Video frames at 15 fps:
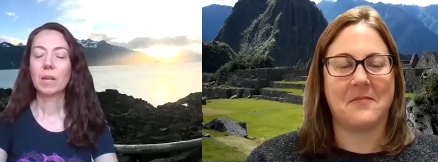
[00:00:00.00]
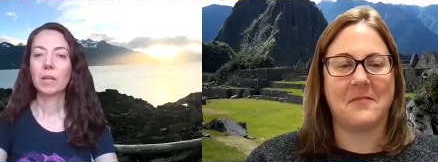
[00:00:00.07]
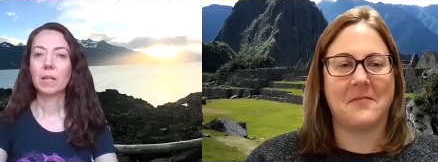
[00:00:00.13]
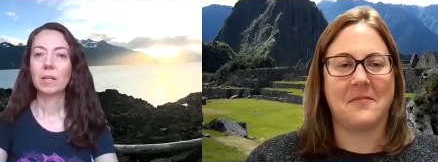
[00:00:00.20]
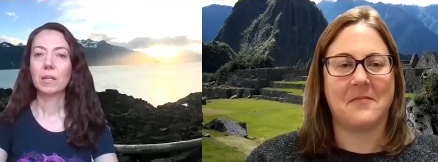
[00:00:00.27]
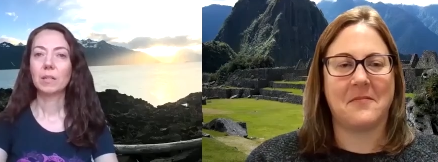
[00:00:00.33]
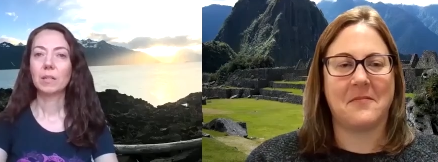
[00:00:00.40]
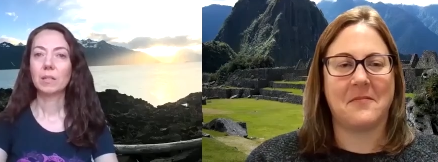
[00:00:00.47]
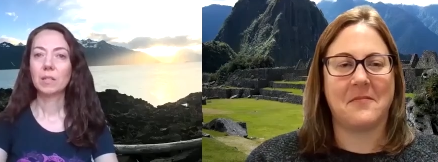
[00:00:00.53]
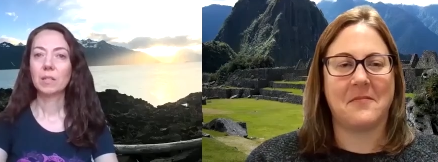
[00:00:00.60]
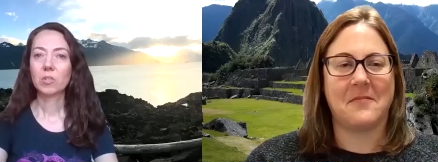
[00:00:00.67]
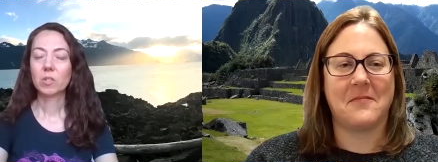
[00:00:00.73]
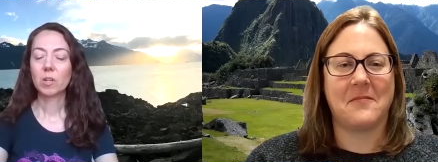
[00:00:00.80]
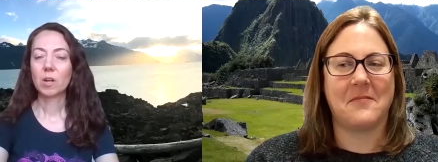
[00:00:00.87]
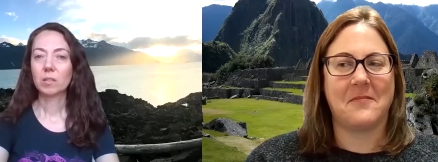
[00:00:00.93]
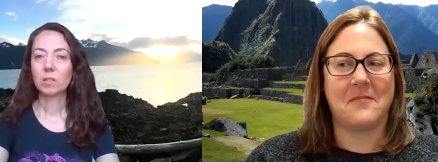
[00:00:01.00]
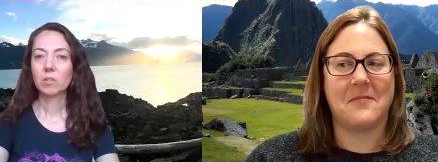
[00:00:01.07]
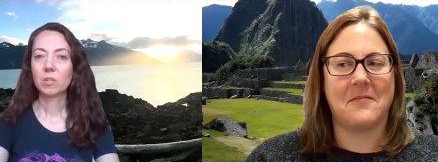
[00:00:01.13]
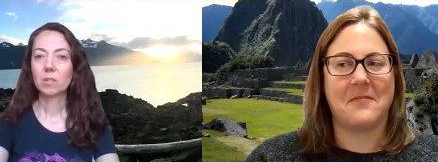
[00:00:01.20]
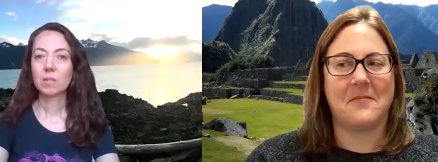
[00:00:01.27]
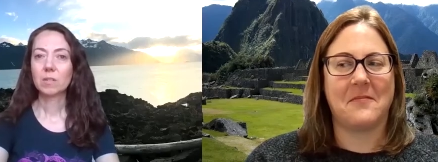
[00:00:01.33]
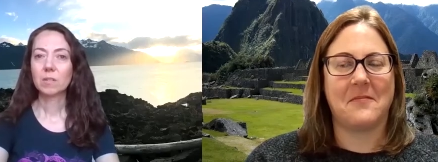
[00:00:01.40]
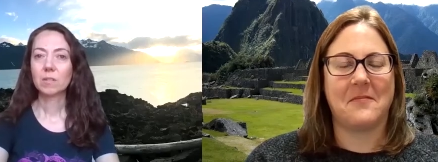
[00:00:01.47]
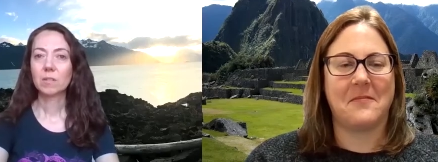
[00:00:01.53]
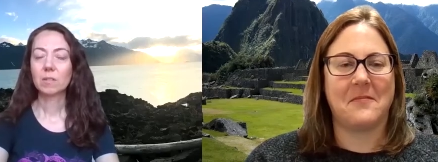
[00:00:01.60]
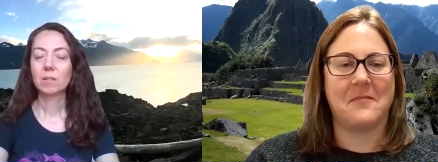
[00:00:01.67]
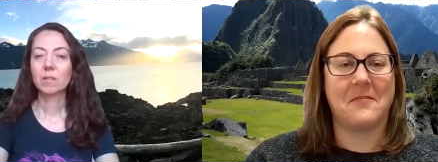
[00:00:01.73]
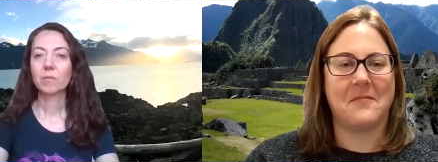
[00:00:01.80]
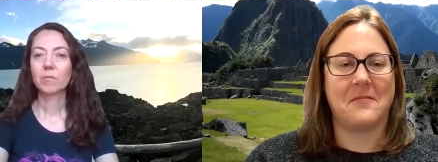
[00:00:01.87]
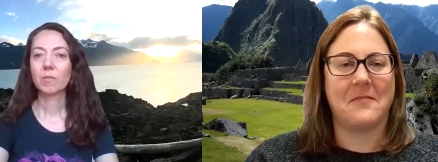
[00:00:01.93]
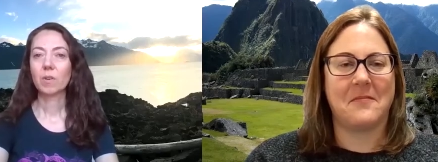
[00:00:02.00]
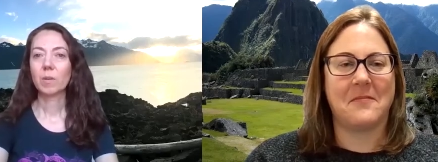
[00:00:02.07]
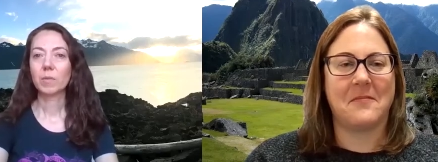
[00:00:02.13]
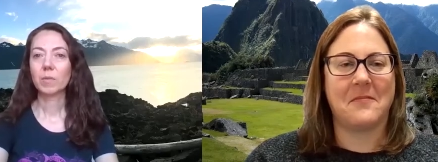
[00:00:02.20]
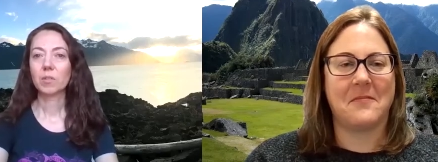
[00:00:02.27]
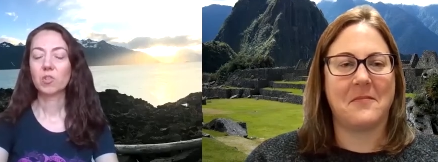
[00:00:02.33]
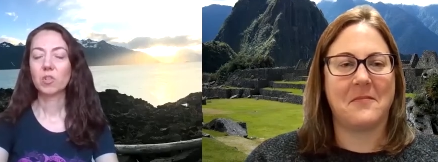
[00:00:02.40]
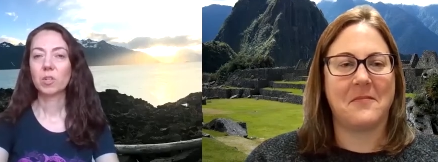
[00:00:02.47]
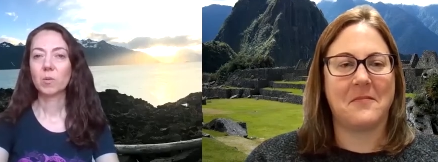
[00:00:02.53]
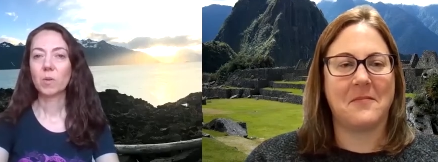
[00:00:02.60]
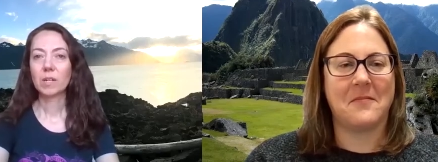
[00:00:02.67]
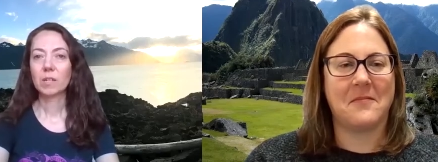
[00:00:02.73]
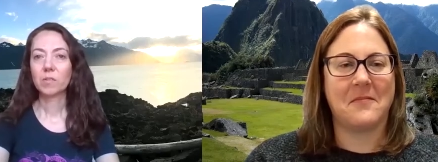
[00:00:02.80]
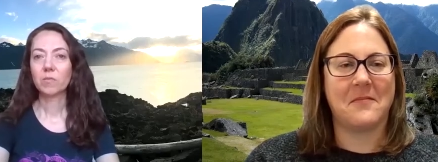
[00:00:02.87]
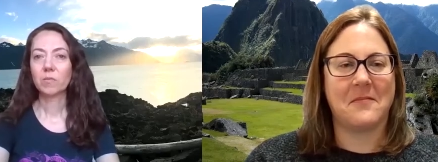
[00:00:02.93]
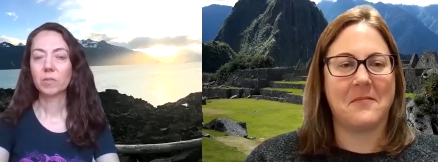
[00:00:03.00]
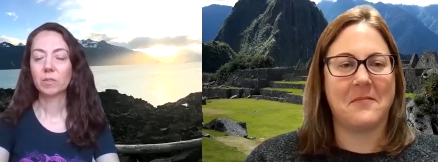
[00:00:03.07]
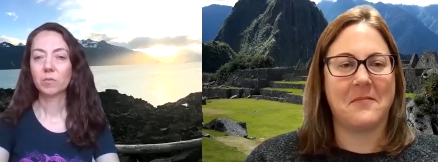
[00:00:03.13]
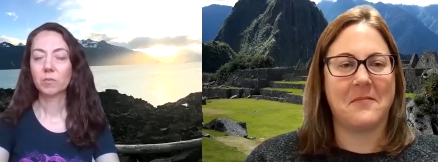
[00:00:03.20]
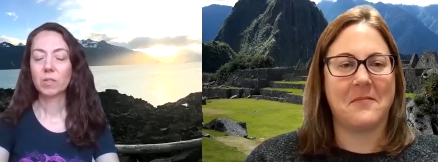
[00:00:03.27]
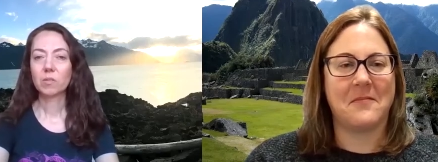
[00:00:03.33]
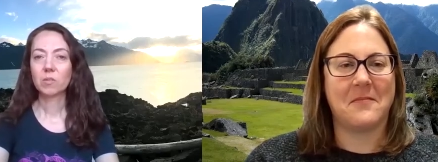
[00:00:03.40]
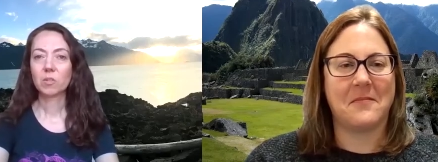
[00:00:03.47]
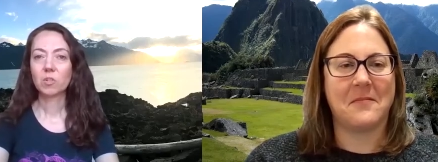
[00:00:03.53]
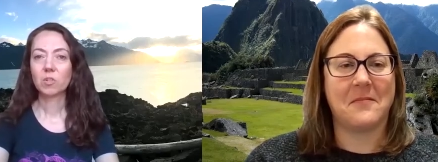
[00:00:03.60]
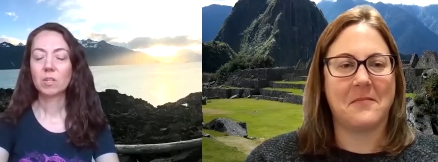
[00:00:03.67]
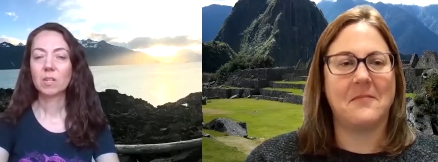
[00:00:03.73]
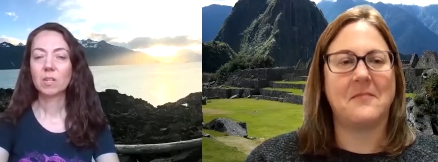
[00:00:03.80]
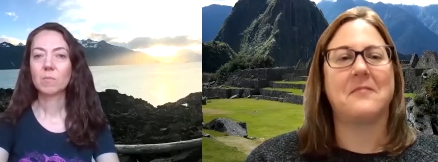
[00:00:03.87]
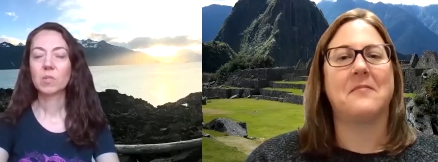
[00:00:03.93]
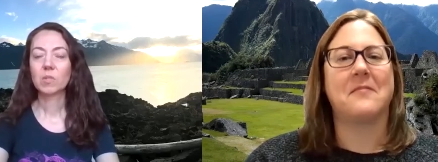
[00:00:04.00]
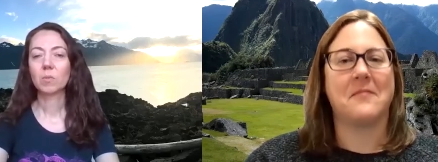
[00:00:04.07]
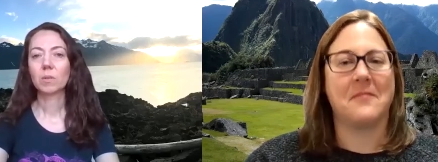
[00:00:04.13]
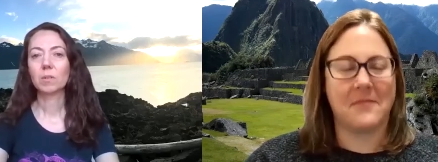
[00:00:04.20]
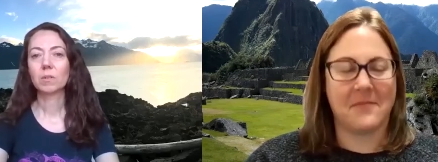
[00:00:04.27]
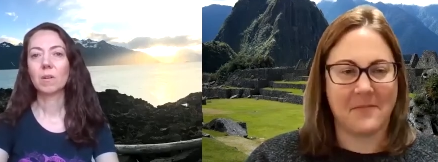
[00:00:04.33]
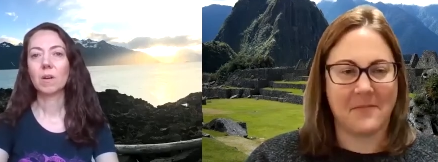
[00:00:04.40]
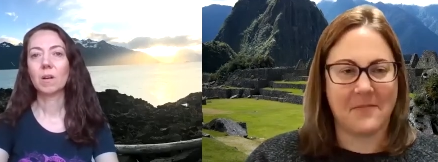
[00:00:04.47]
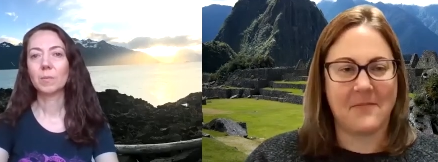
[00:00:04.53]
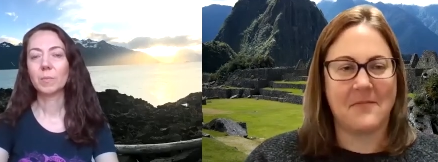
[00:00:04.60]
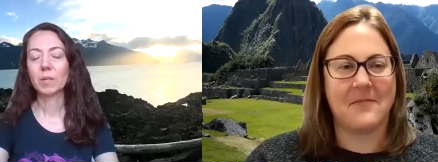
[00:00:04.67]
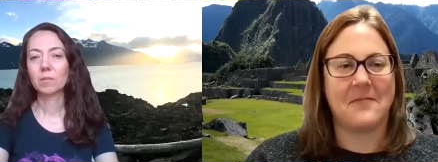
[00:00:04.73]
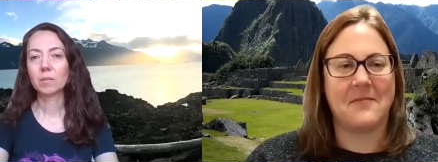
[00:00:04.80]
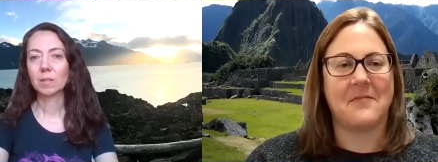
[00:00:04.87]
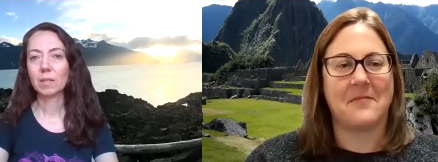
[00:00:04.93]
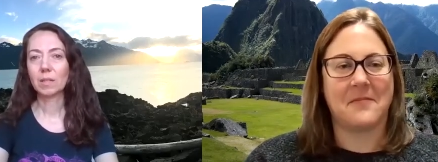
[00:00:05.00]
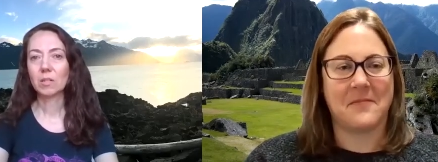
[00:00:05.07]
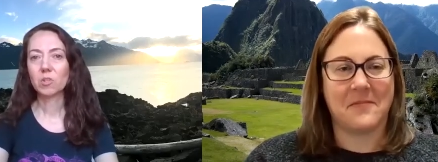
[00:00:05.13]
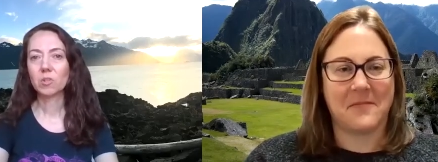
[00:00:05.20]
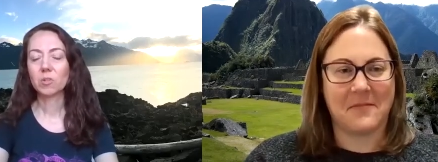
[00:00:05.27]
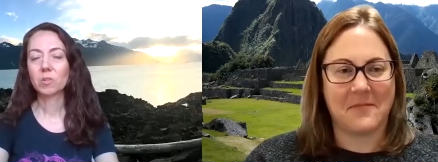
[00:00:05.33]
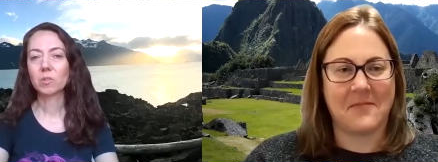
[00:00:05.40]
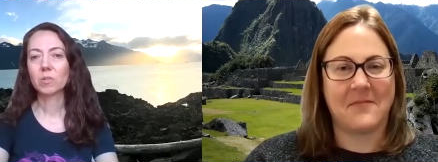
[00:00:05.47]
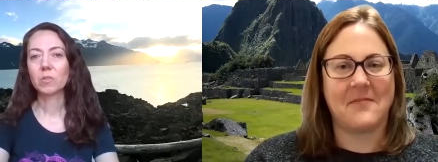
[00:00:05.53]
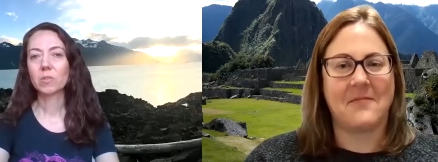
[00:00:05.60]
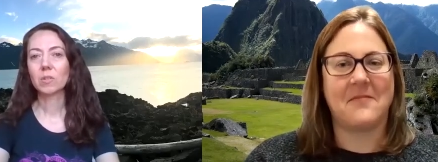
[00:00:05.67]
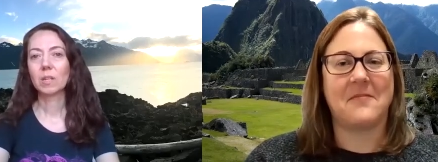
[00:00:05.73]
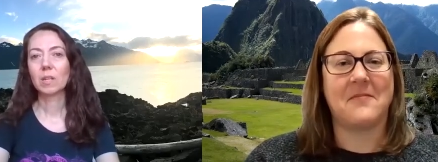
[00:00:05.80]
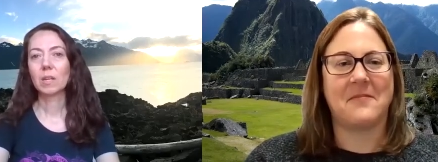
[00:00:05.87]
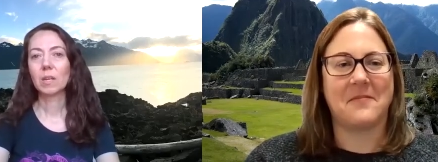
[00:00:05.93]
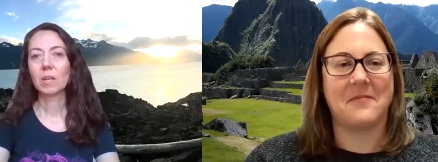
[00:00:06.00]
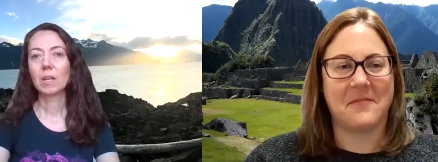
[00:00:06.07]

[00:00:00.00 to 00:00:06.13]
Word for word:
Speaker 1: a glaciologist from Gino Ice Field research team. So we learn all about glaciers,